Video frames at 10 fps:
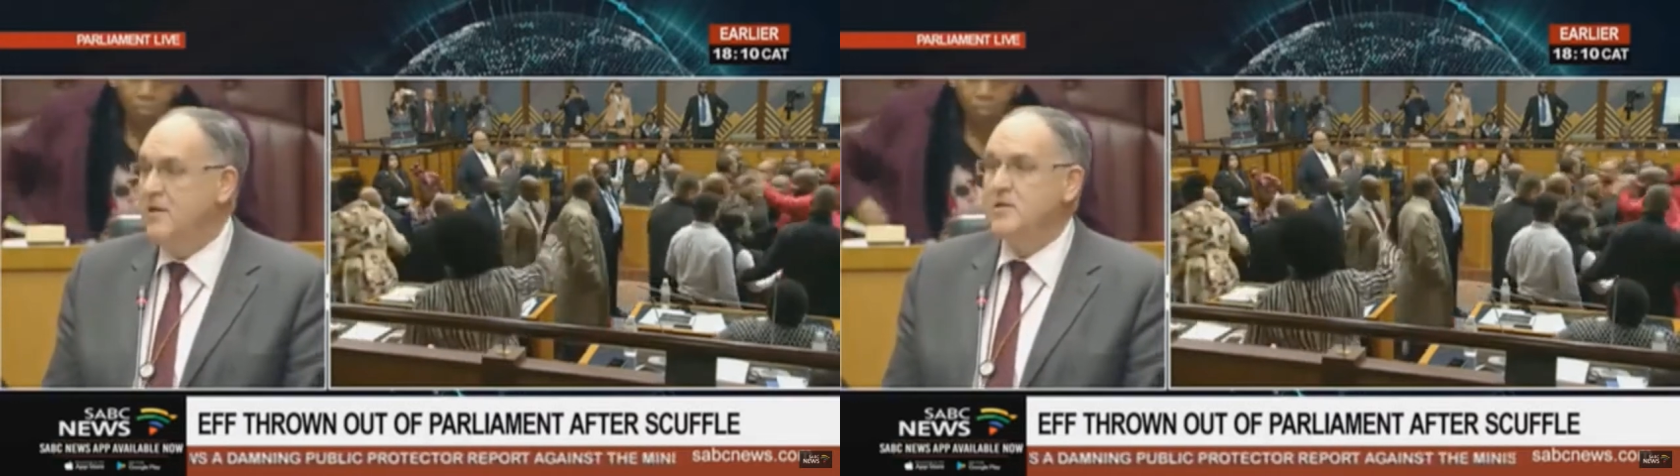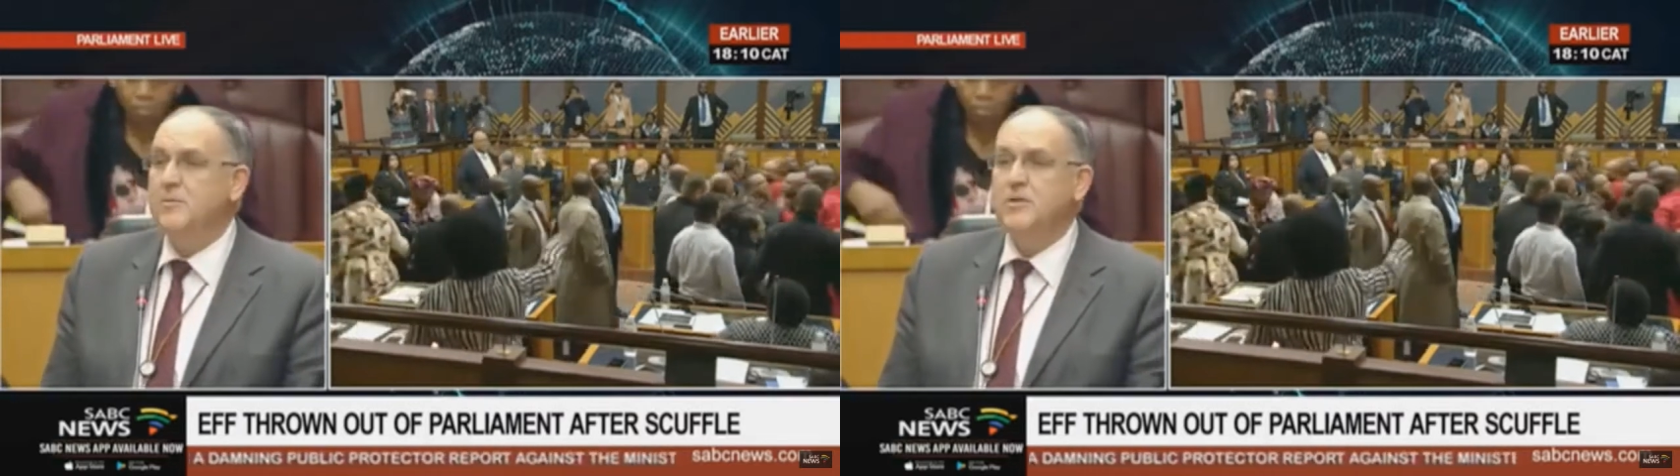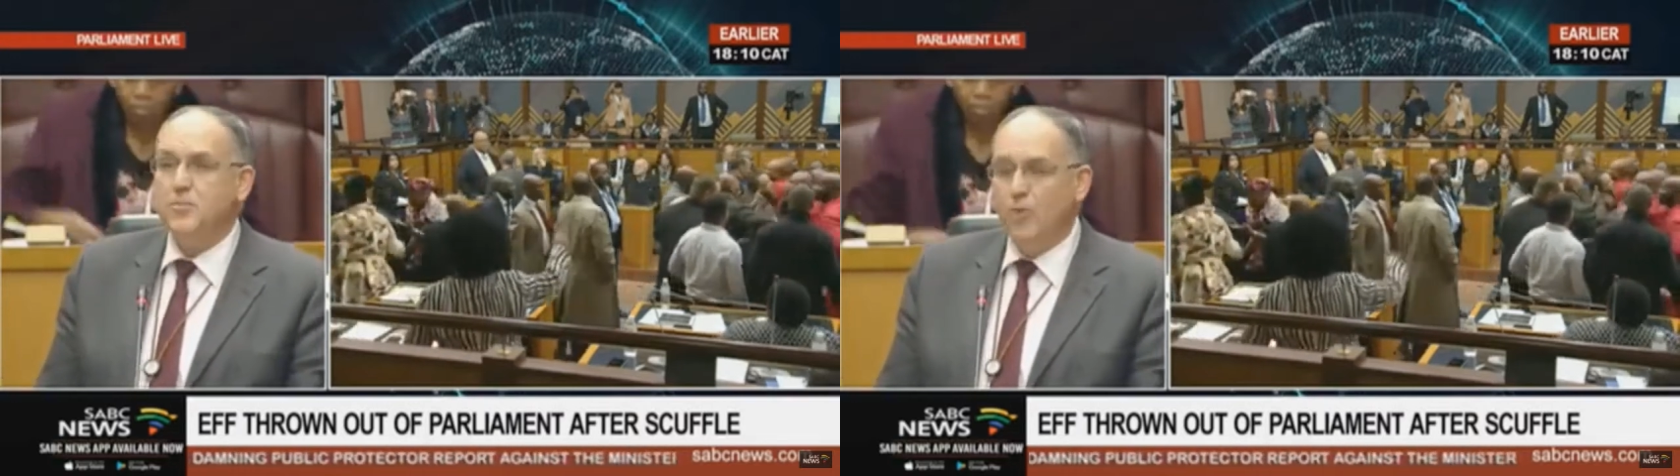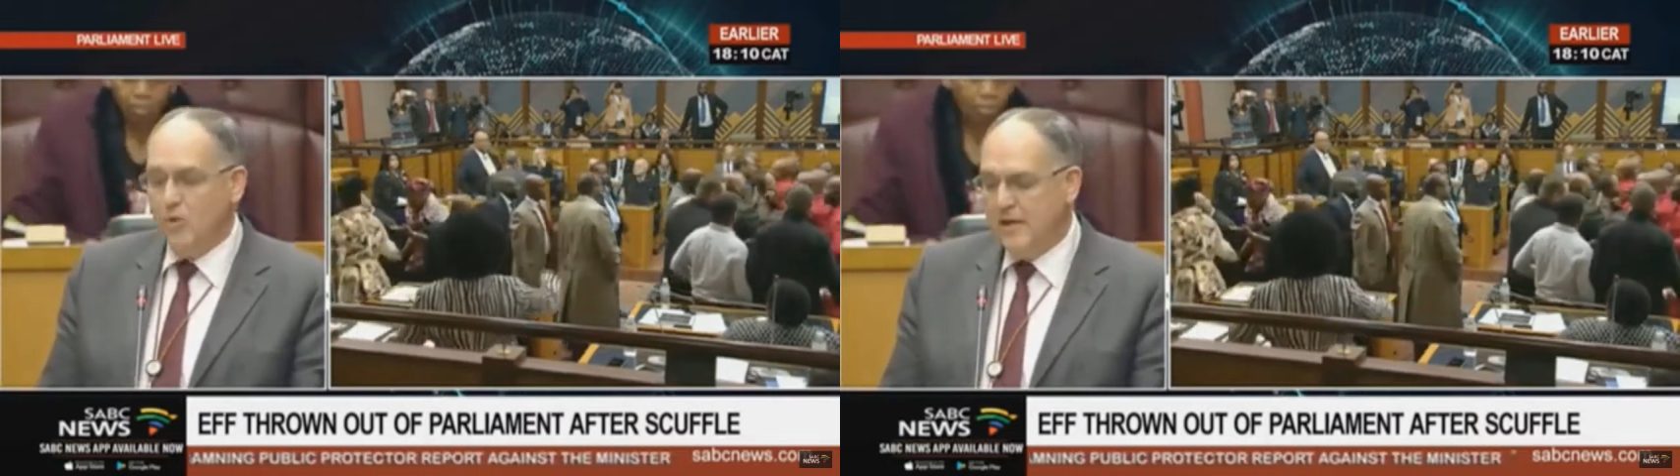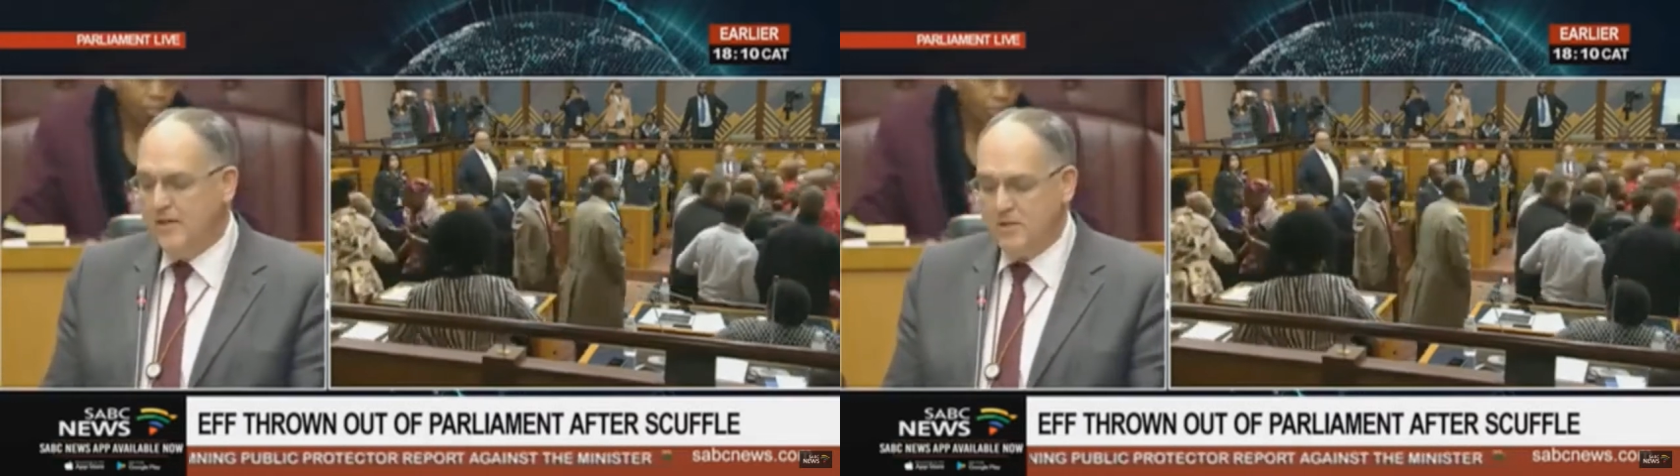So much more
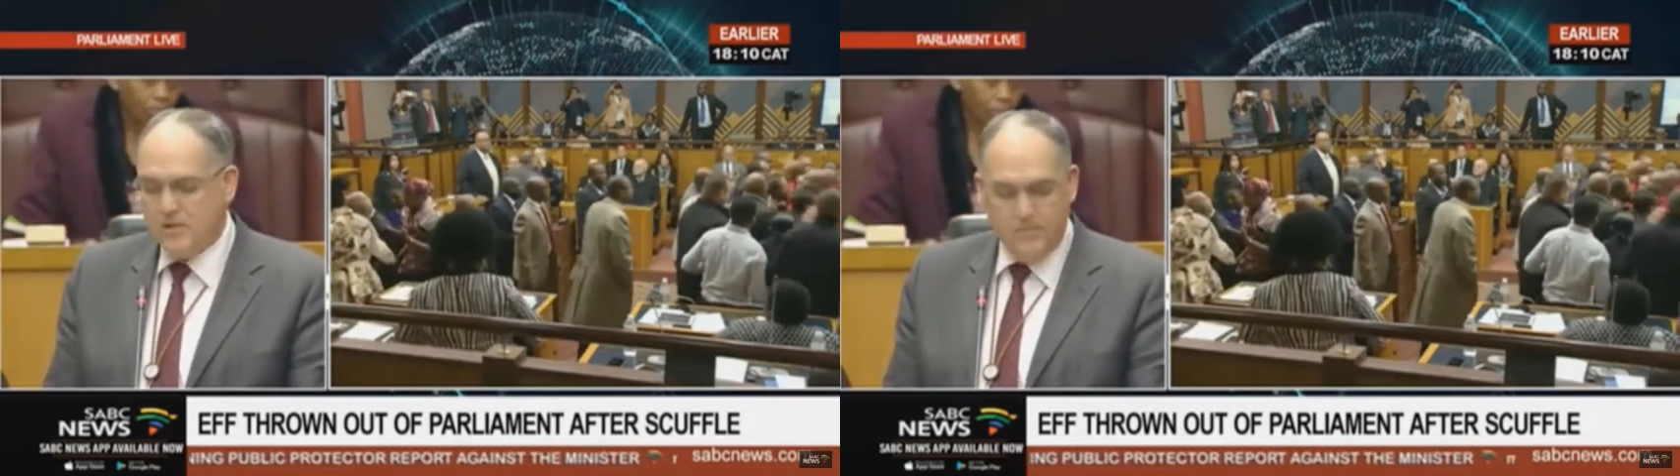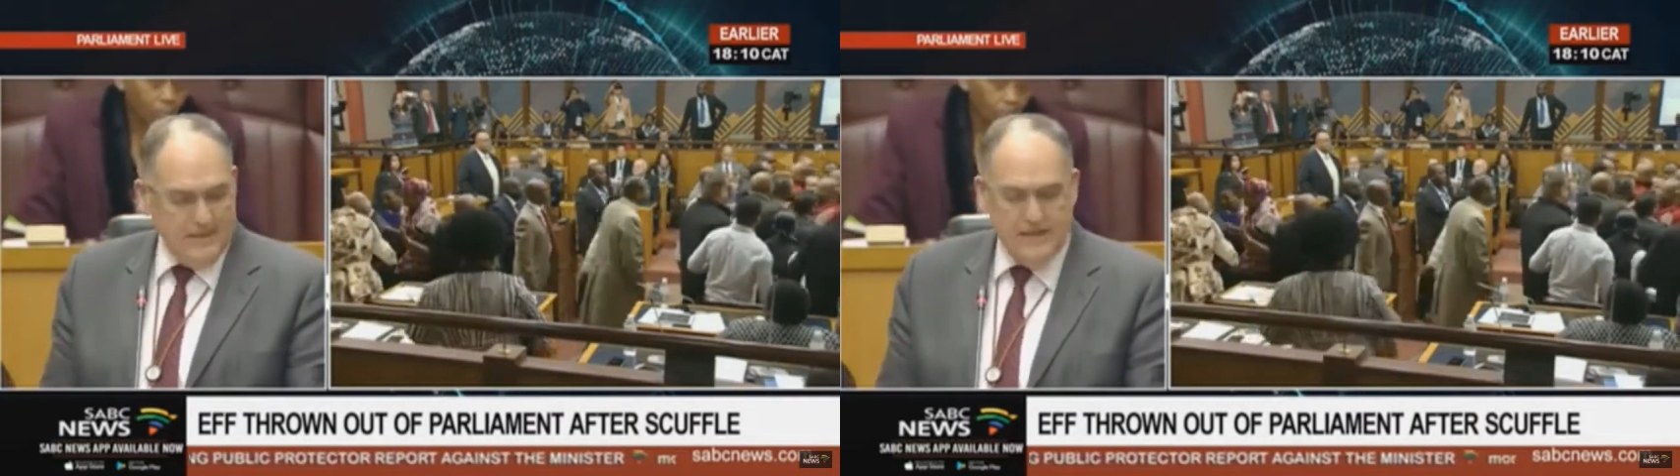needs to be